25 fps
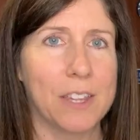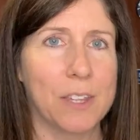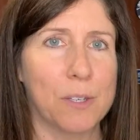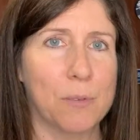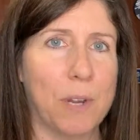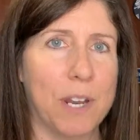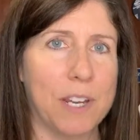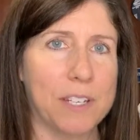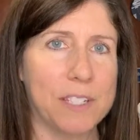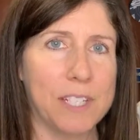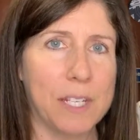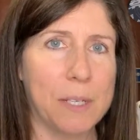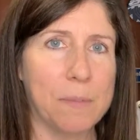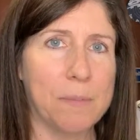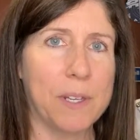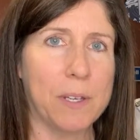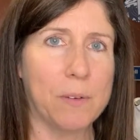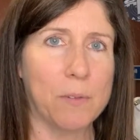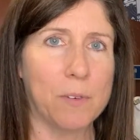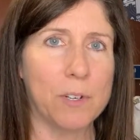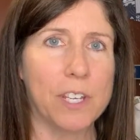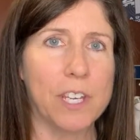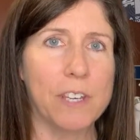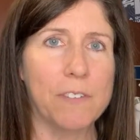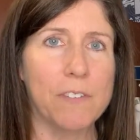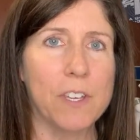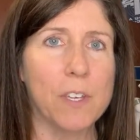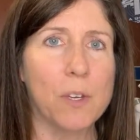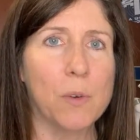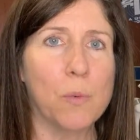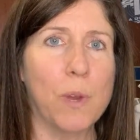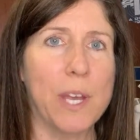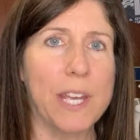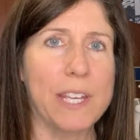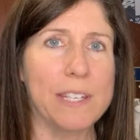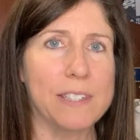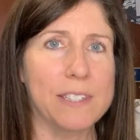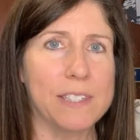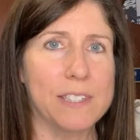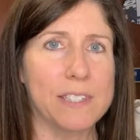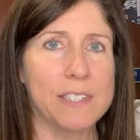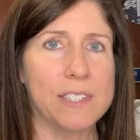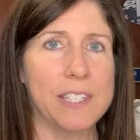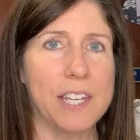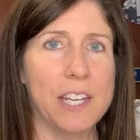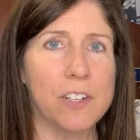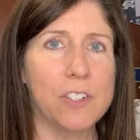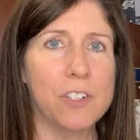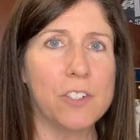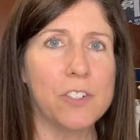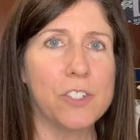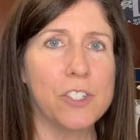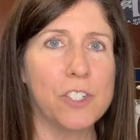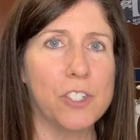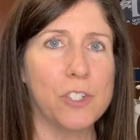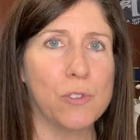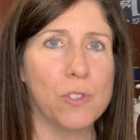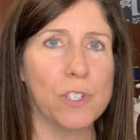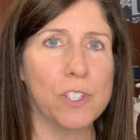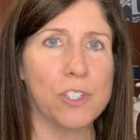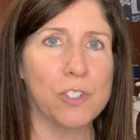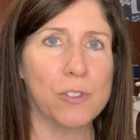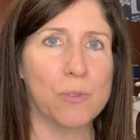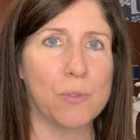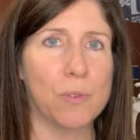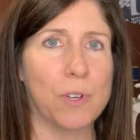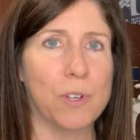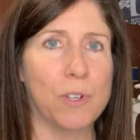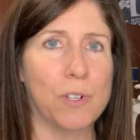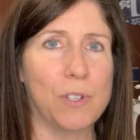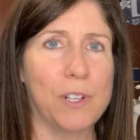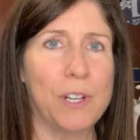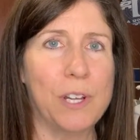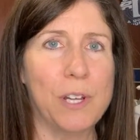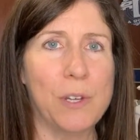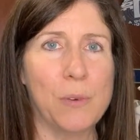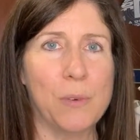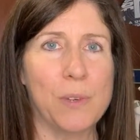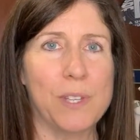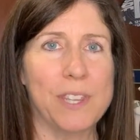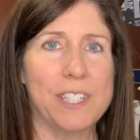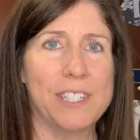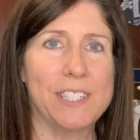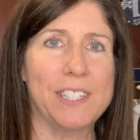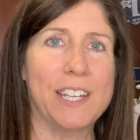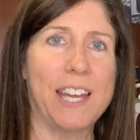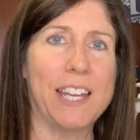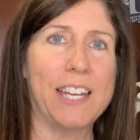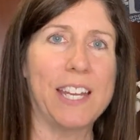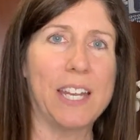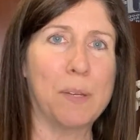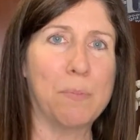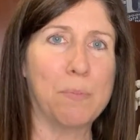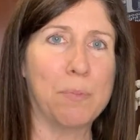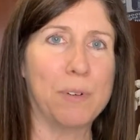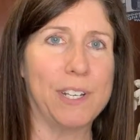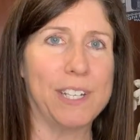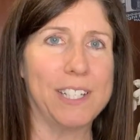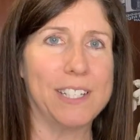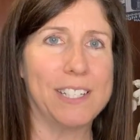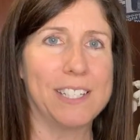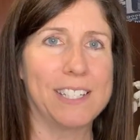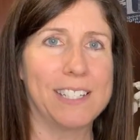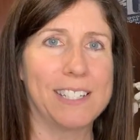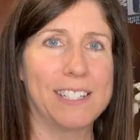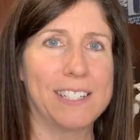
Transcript: The RockTape that we're giving away is the standard 2-inch roll with the tie-dye print.